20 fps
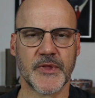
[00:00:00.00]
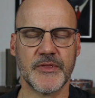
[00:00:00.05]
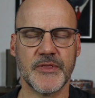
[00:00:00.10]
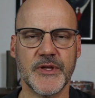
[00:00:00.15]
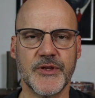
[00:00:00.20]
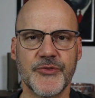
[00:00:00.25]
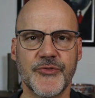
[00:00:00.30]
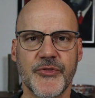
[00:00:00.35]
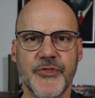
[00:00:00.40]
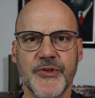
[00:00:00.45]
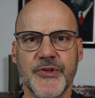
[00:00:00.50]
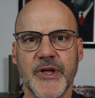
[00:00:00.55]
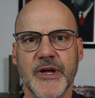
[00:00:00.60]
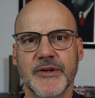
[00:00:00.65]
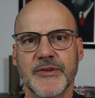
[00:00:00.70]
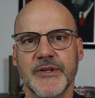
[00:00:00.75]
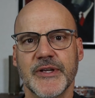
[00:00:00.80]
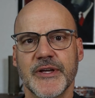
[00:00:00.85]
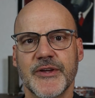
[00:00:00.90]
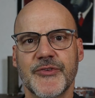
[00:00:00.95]
These are the
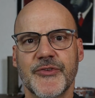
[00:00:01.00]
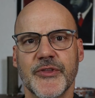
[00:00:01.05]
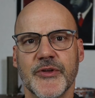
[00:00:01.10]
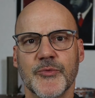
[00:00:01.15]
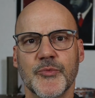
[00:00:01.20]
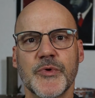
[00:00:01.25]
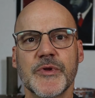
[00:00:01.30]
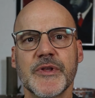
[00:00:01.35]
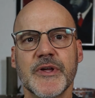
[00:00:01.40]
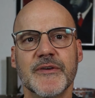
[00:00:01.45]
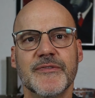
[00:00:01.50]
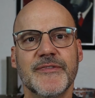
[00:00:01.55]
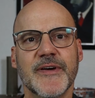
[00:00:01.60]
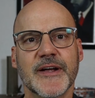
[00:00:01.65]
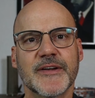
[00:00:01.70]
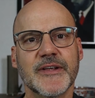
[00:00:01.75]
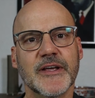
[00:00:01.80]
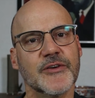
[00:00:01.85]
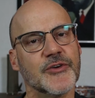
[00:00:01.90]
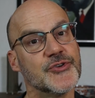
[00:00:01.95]
techniques that really
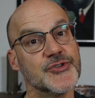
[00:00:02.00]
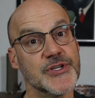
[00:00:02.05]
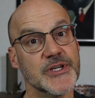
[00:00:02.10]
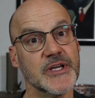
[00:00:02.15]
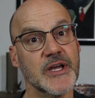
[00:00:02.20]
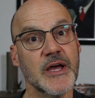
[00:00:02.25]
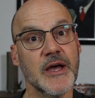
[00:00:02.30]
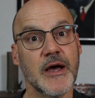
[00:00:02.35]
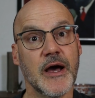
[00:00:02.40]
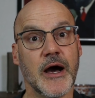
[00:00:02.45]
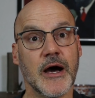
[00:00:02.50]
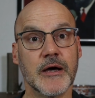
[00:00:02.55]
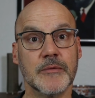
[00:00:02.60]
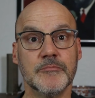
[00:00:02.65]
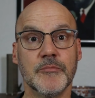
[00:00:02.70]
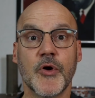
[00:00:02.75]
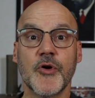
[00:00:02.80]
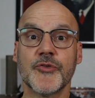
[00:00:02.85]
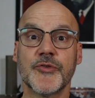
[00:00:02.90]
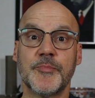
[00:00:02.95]
affect energy
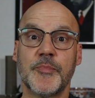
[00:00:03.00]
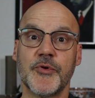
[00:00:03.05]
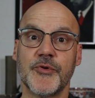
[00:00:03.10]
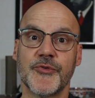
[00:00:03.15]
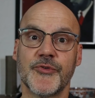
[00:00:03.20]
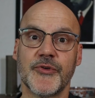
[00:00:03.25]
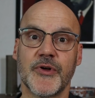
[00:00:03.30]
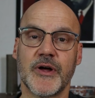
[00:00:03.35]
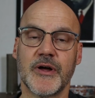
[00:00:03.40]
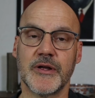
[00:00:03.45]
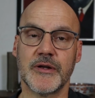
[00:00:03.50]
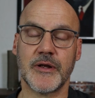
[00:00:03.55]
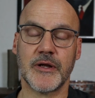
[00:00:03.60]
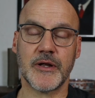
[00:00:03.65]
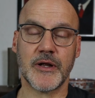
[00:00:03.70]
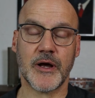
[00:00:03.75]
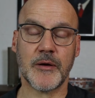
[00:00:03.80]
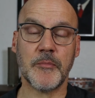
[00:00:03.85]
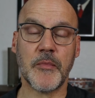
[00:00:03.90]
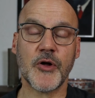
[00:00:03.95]
on multiple
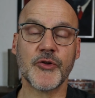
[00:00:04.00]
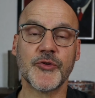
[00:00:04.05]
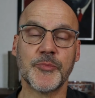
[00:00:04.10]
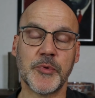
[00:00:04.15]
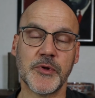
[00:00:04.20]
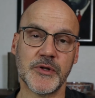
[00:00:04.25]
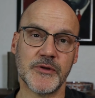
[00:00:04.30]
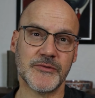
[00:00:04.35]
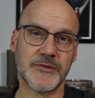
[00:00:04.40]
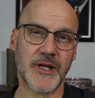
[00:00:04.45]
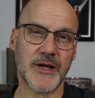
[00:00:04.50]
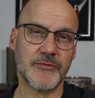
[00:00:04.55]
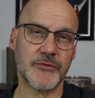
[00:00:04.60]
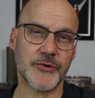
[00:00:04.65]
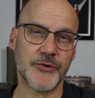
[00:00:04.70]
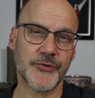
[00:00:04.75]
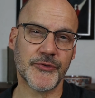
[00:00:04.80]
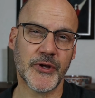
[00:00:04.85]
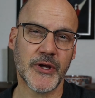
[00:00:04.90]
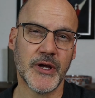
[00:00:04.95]
of
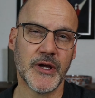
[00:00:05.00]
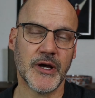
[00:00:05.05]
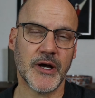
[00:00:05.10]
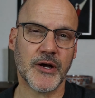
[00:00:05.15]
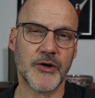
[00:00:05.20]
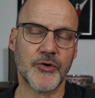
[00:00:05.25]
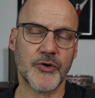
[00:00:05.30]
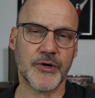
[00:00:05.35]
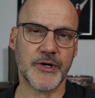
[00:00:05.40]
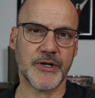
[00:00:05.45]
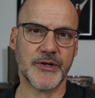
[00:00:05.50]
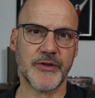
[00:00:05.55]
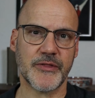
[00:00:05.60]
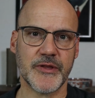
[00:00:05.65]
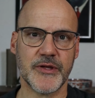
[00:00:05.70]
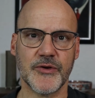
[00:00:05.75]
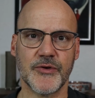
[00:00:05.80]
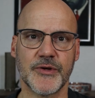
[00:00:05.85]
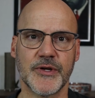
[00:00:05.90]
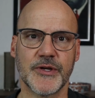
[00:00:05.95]
levels according to
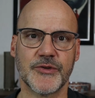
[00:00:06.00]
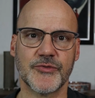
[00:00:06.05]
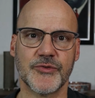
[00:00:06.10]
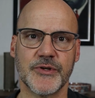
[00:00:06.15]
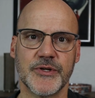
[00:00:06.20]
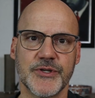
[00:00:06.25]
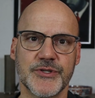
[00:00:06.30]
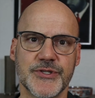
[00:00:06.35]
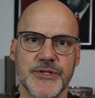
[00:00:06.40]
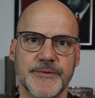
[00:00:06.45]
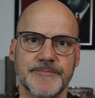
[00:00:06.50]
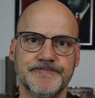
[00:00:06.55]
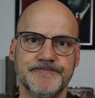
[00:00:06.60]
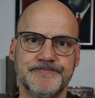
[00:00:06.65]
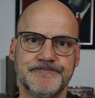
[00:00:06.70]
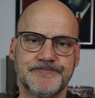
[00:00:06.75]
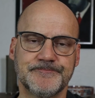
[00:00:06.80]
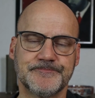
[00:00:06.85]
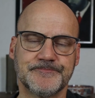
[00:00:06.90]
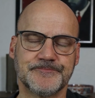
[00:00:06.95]
the yogic tradition.
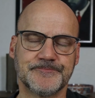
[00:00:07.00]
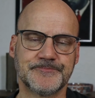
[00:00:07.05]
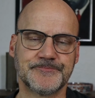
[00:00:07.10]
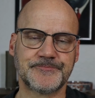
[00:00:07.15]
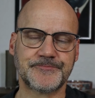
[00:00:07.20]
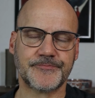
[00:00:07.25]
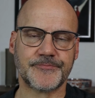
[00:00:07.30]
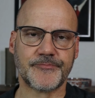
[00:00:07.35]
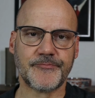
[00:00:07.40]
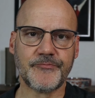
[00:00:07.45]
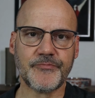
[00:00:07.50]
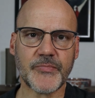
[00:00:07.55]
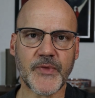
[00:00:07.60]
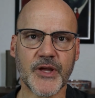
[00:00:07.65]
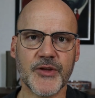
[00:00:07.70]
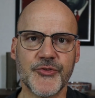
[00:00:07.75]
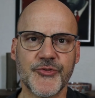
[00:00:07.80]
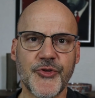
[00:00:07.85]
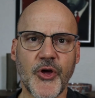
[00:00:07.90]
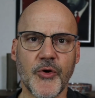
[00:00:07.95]

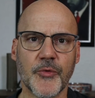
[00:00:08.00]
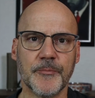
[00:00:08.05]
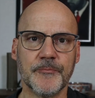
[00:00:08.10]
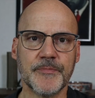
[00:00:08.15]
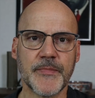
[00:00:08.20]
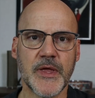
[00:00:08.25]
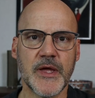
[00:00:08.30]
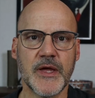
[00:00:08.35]
So